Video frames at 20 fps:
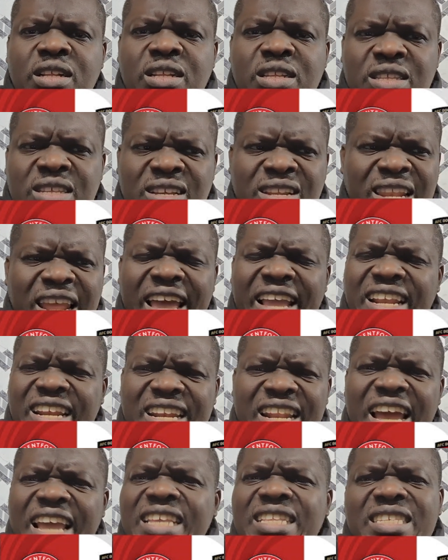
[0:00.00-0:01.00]
the
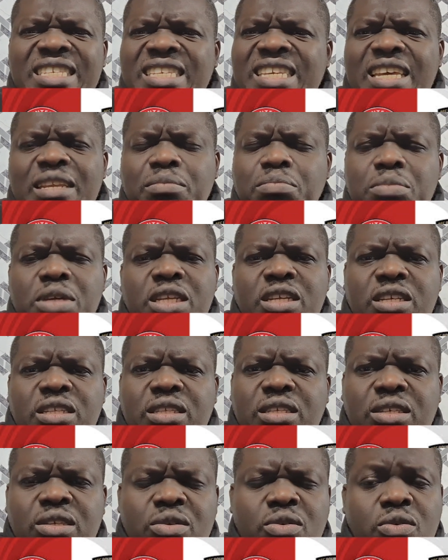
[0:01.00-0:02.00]
90th
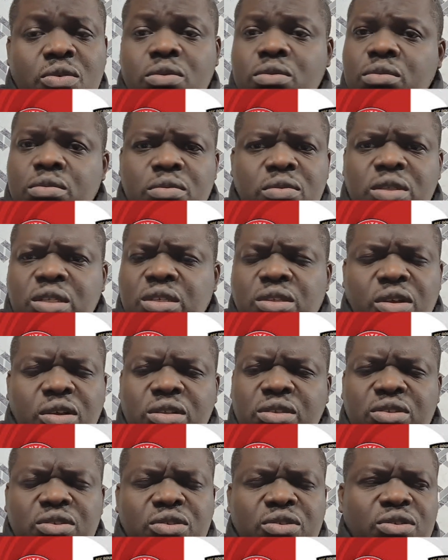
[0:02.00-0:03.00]
minute. So it's
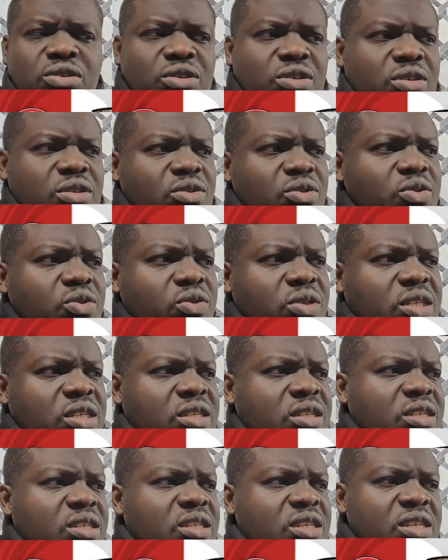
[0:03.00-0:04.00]
not good
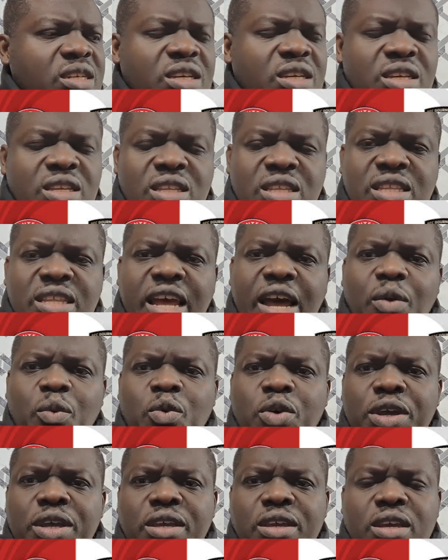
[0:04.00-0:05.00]
losing in that
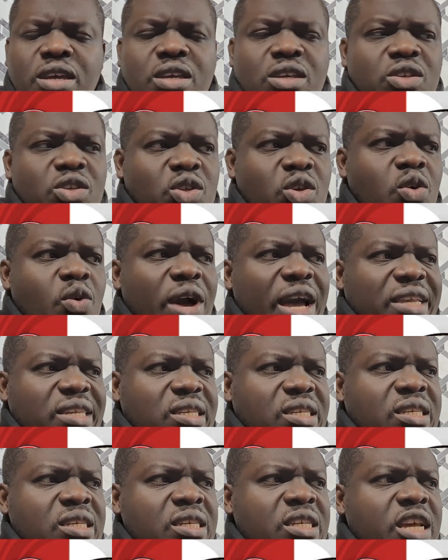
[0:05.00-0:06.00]
way. So I
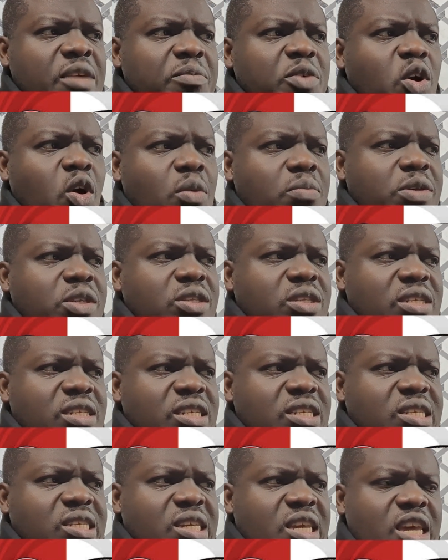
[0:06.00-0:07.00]
see them coming to
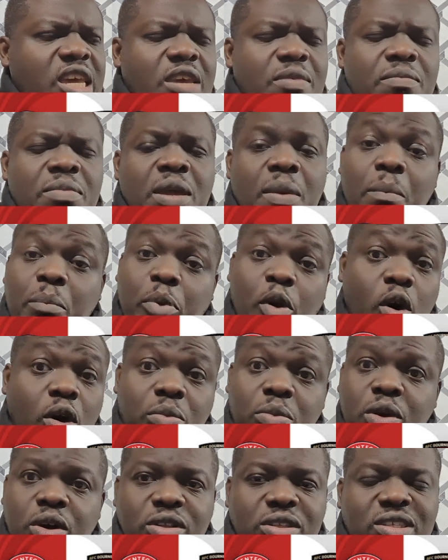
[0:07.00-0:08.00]
this game.
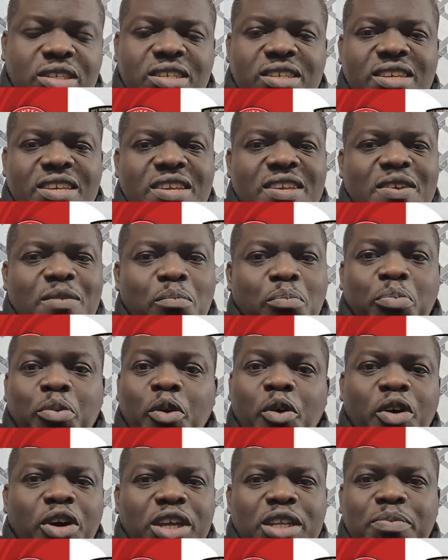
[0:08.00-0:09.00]
Bournemouth,
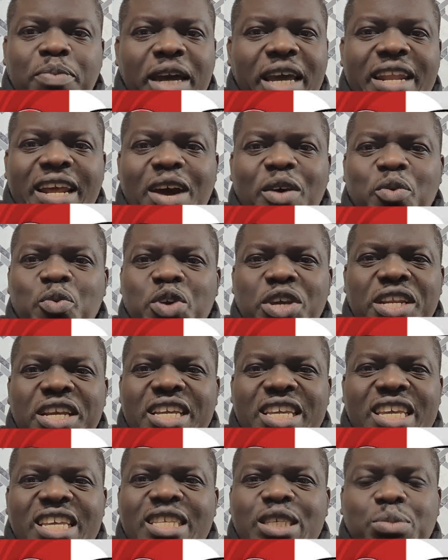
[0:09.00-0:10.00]
buoyed by that win
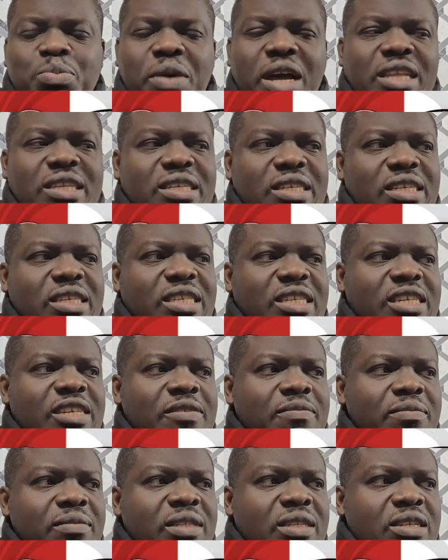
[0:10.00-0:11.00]
against Man
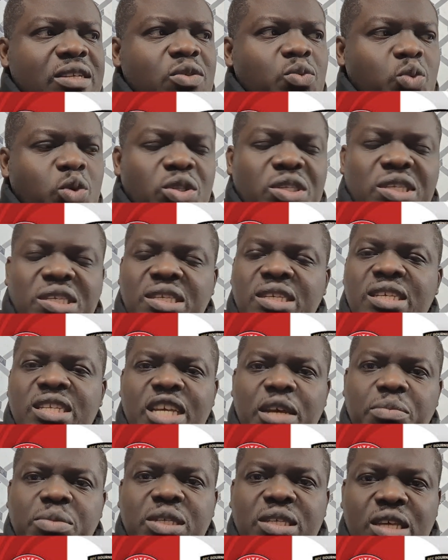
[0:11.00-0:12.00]
City, would see
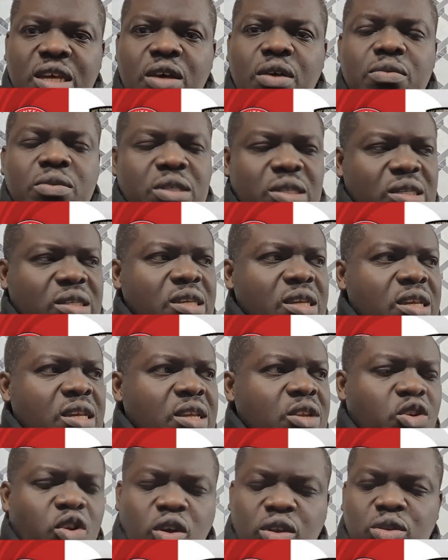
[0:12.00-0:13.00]
themselves
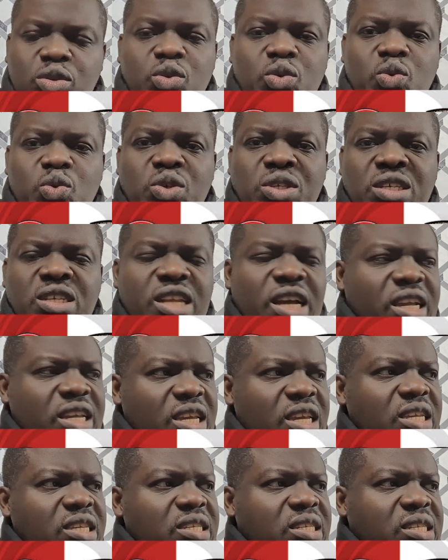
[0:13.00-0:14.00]
not losing
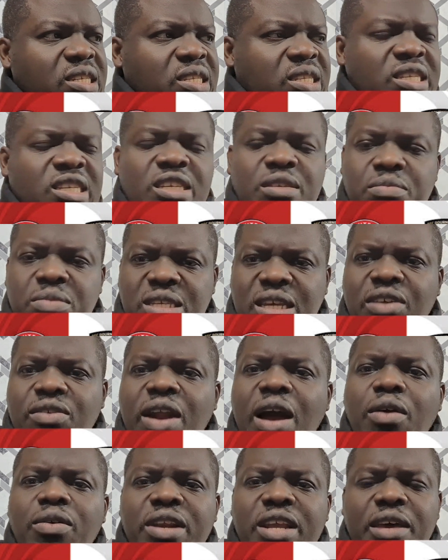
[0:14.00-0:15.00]
against teams
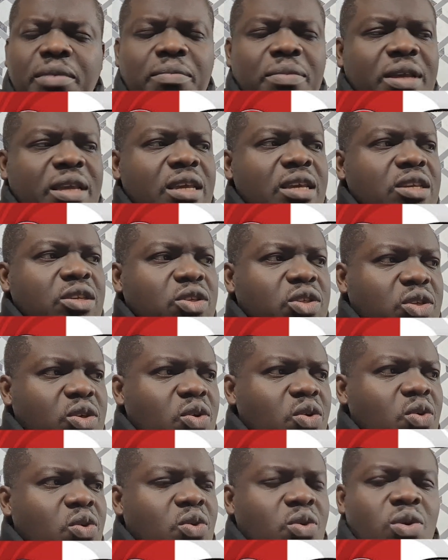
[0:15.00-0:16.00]
around them.
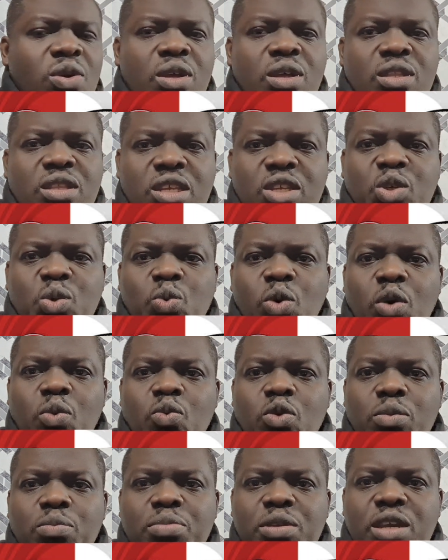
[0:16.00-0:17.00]
So this one
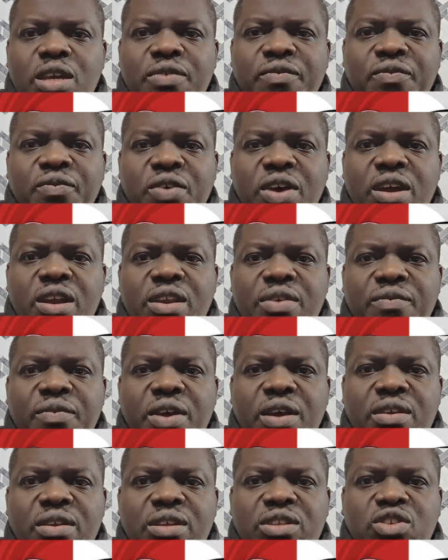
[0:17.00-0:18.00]
will be a very,
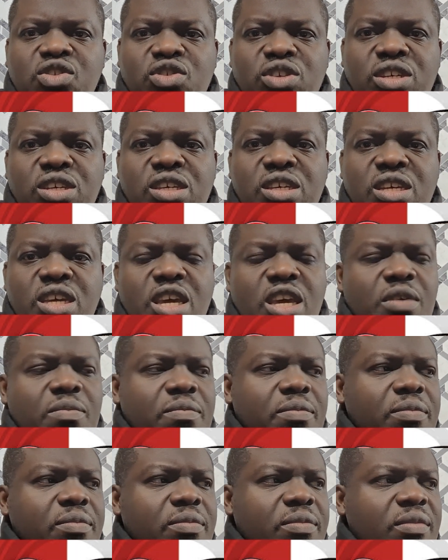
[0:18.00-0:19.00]
very tricky
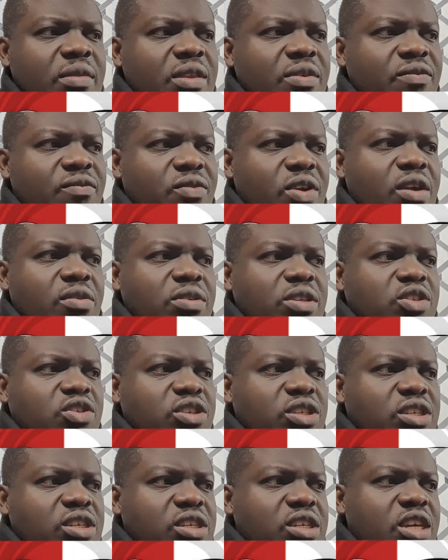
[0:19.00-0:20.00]
game. Very
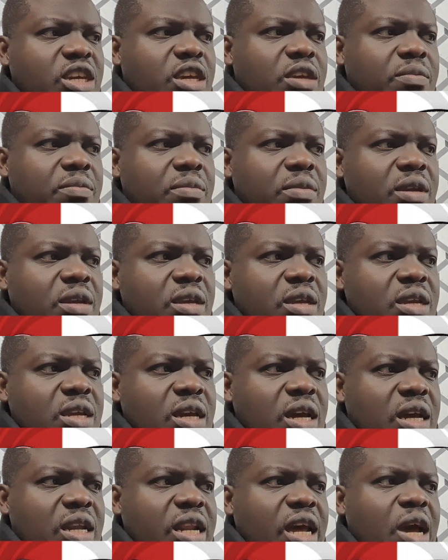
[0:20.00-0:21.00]
tricky game.
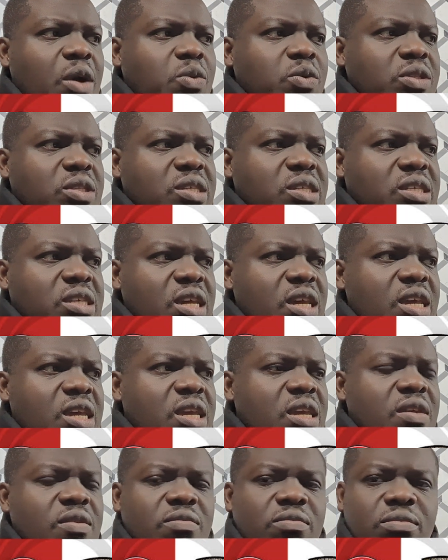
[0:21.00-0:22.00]
And I would
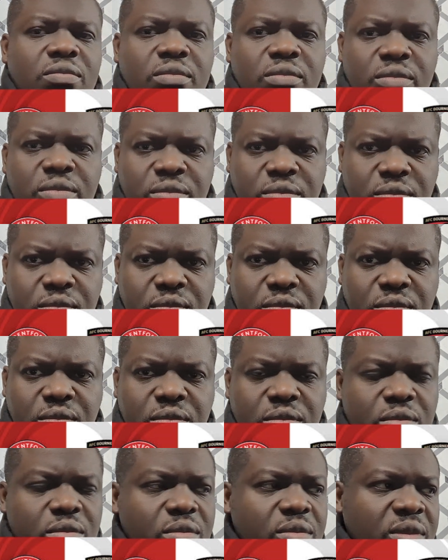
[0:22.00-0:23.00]
say
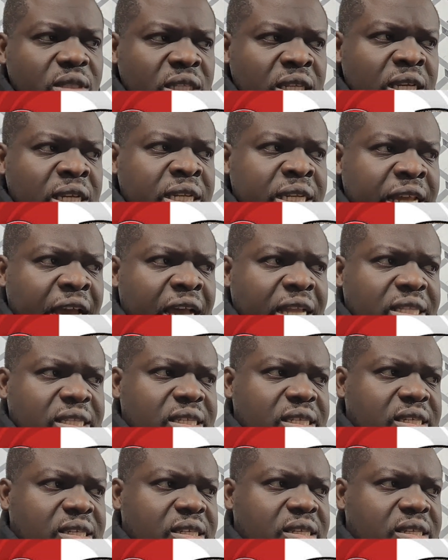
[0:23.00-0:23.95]
that